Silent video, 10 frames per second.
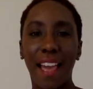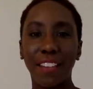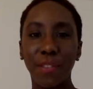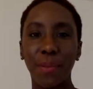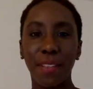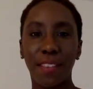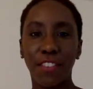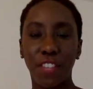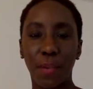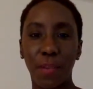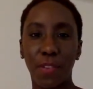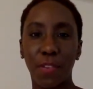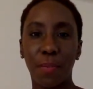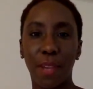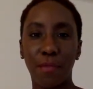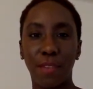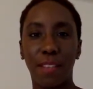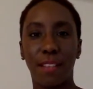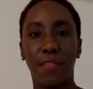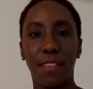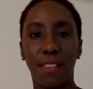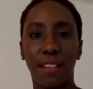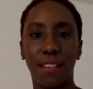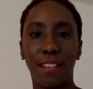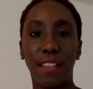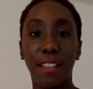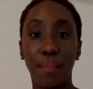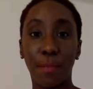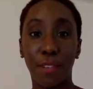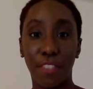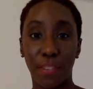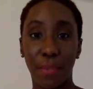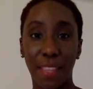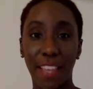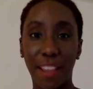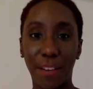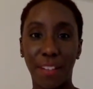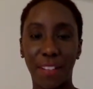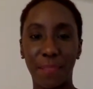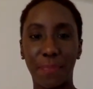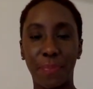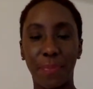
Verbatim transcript: I just want to share with you my reason for starting Inspiration with Carolyn.